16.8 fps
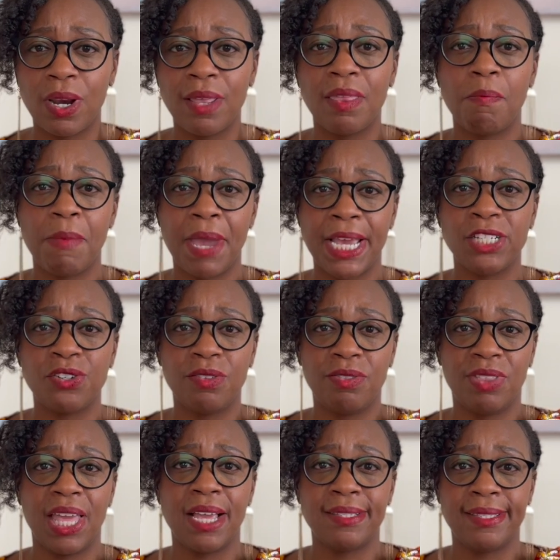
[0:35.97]
of the major
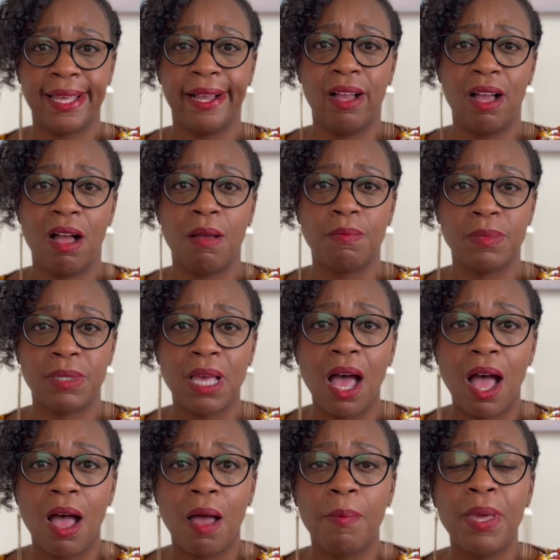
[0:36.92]
things that comes
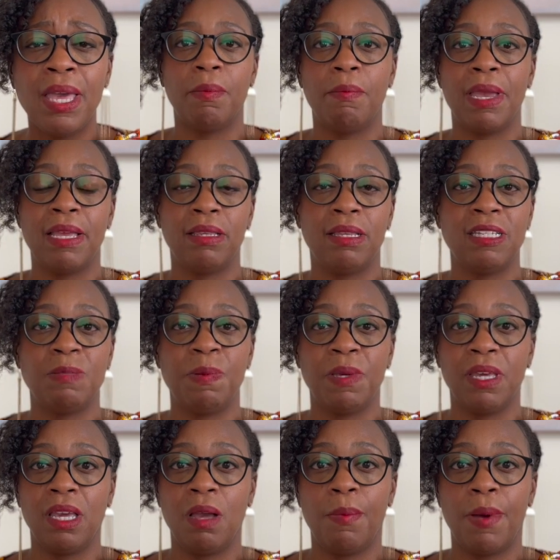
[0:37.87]
up, mainly
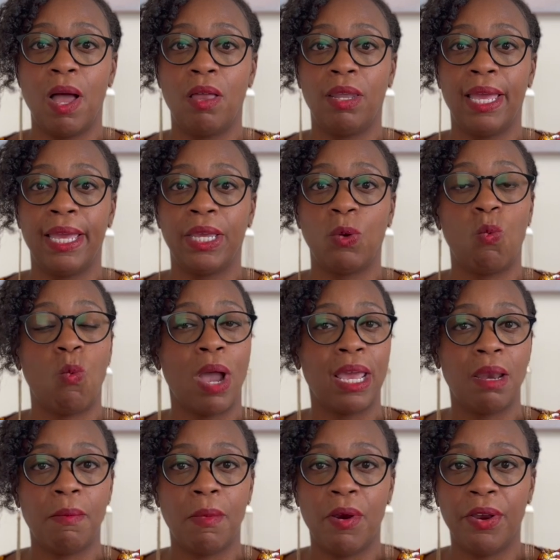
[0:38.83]
speaking about, like,
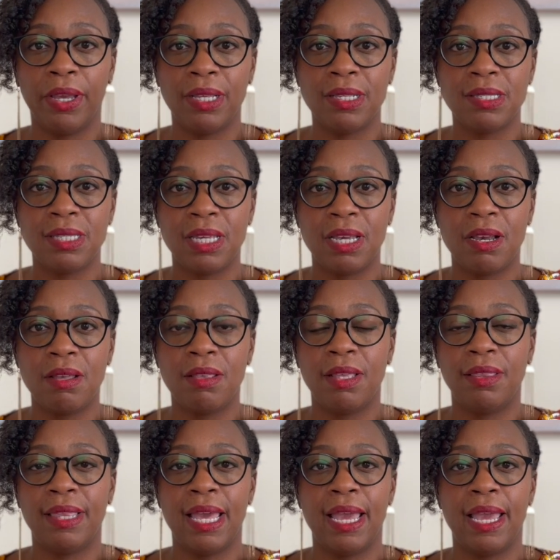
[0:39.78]
white Americans here,
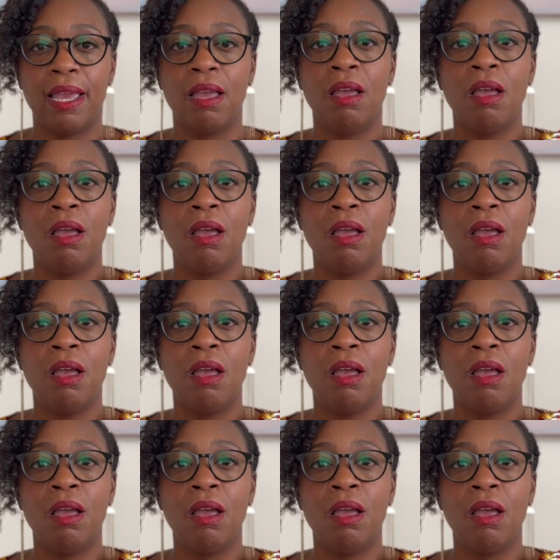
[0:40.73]
that they